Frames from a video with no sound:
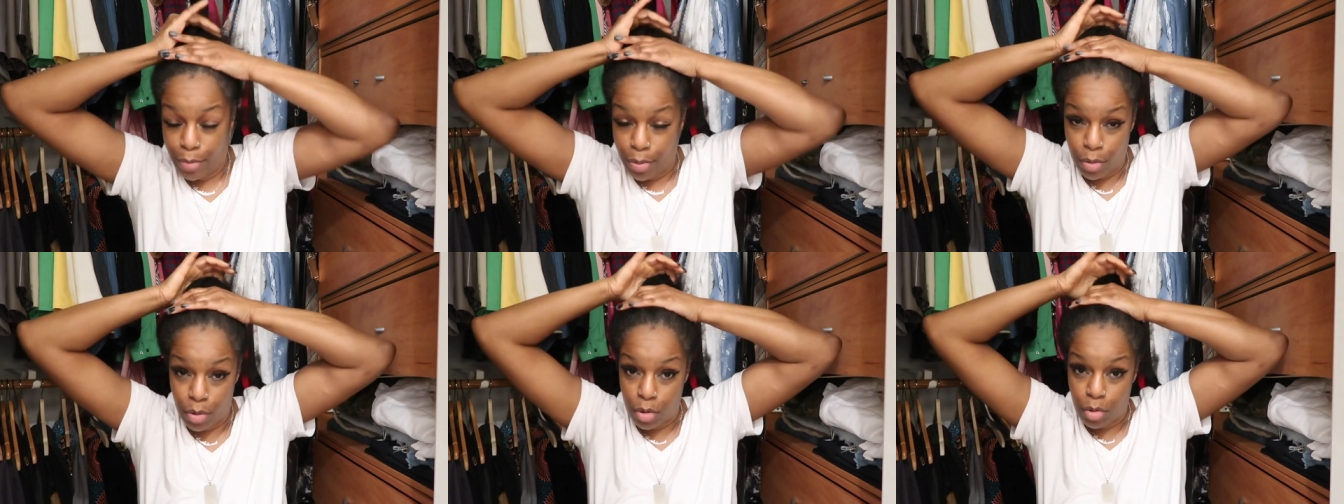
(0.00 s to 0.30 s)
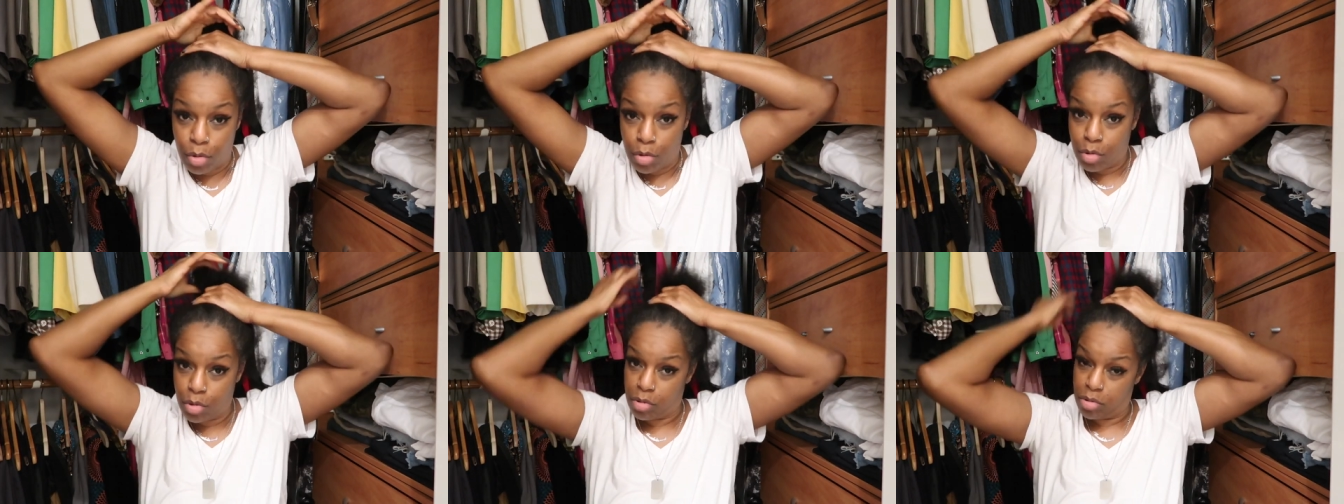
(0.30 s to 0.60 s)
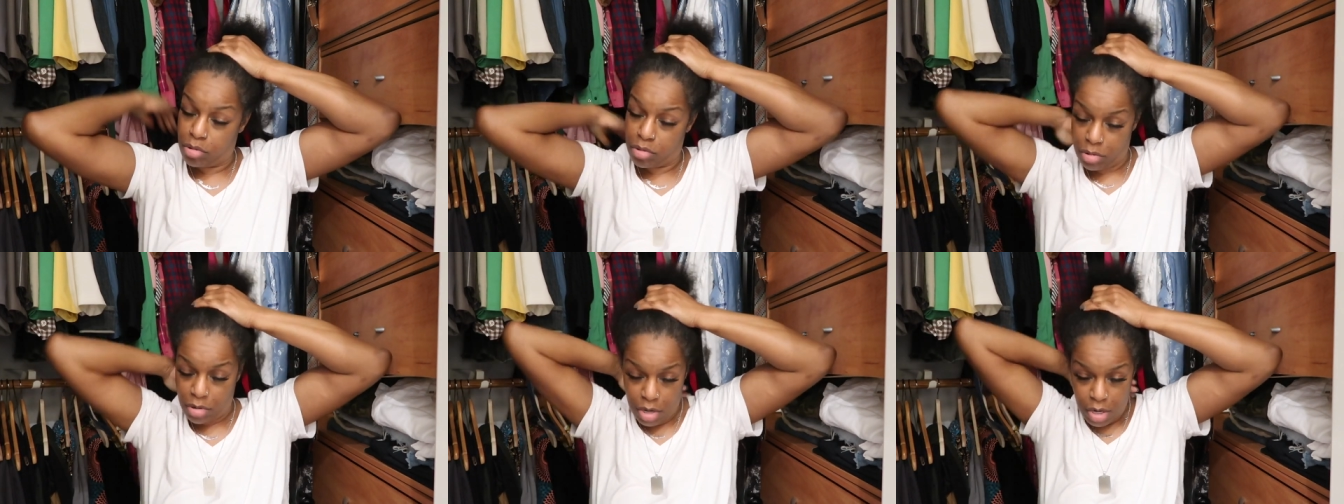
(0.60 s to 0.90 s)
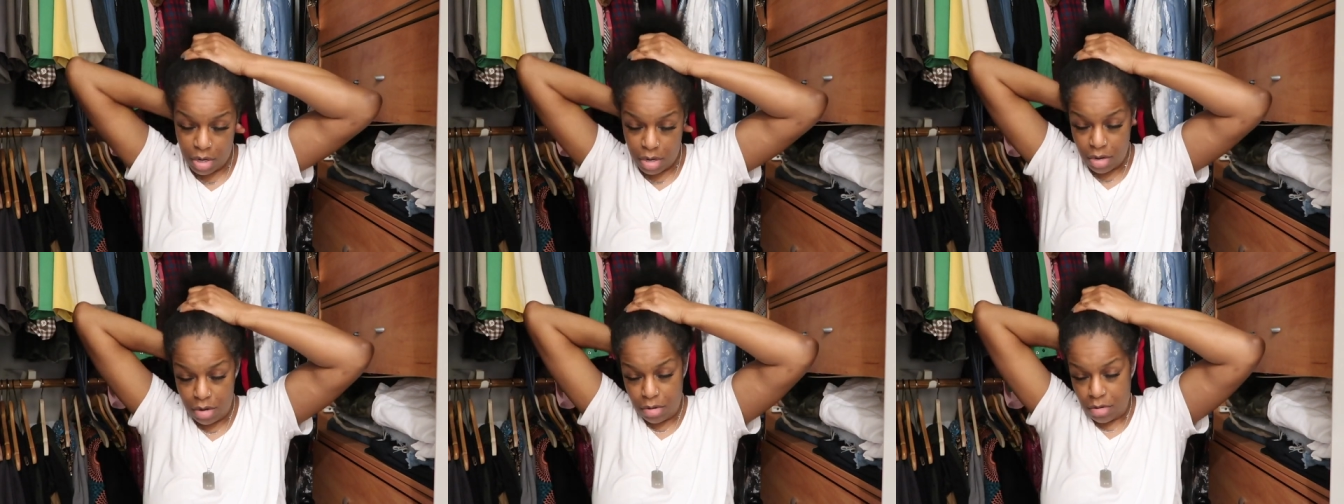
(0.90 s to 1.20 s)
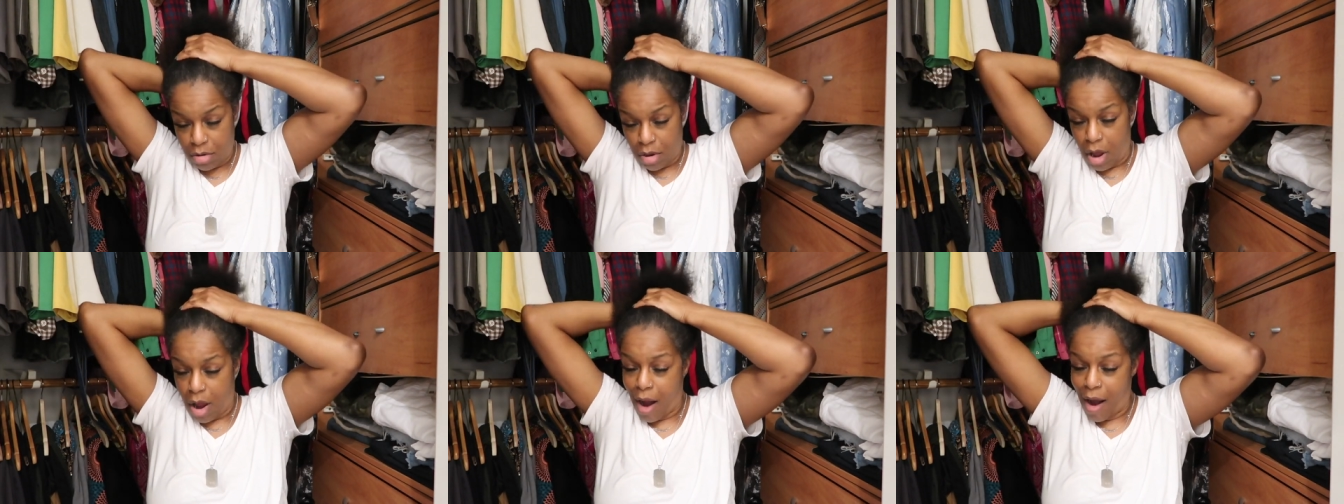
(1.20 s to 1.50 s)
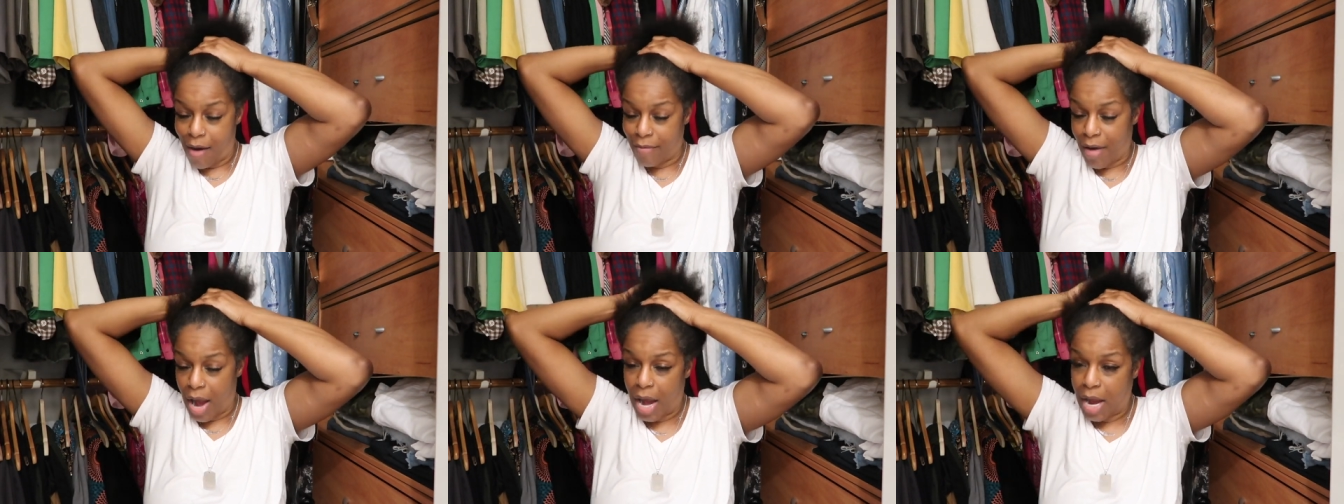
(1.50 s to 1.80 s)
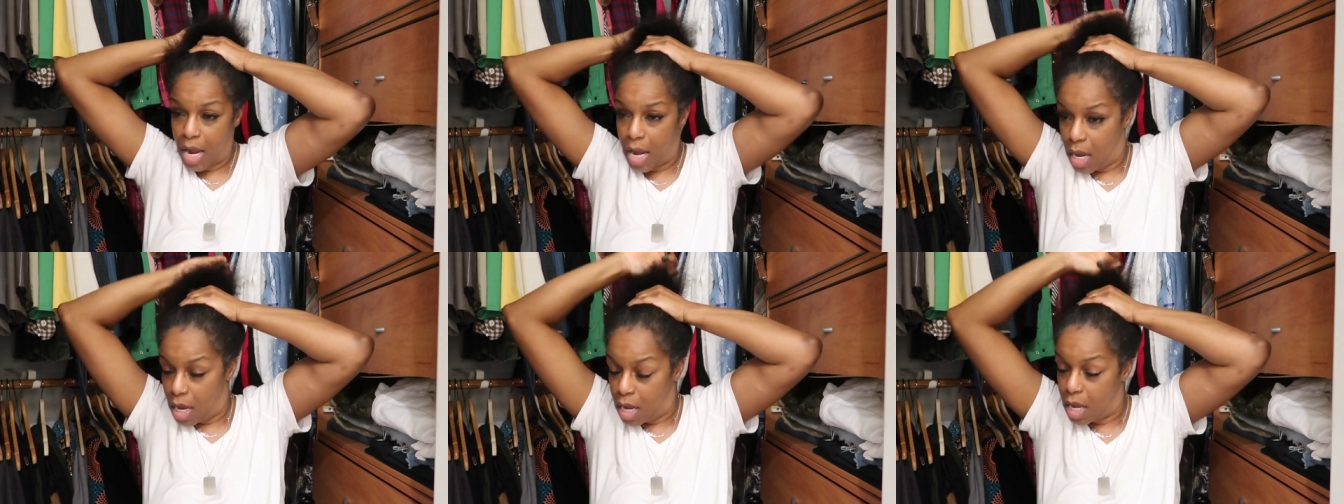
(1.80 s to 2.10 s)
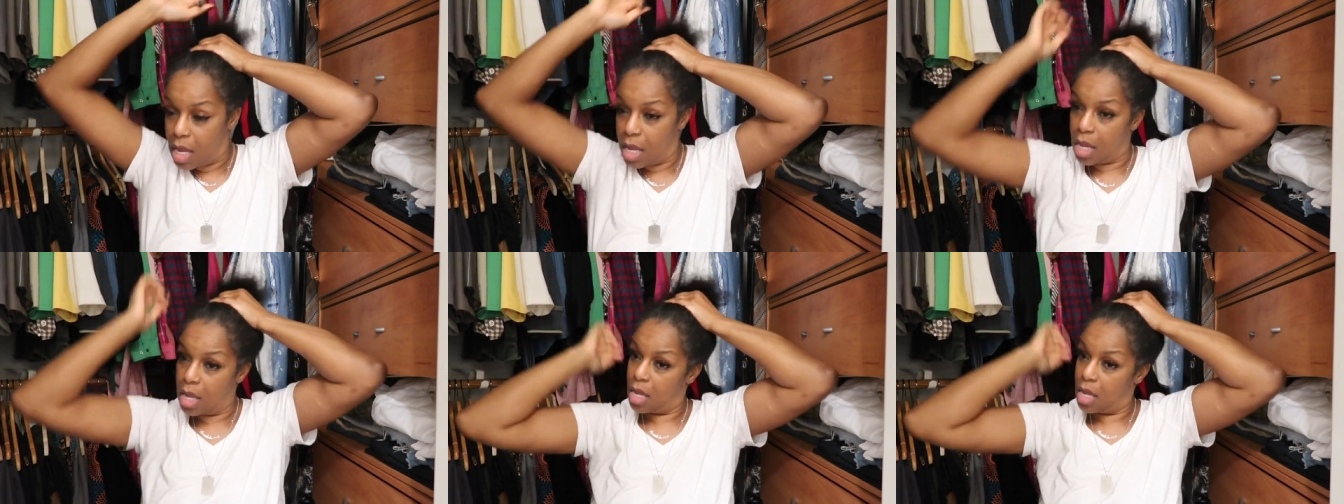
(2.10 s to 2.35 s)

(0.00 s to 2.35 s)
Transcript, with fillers: boo. All right.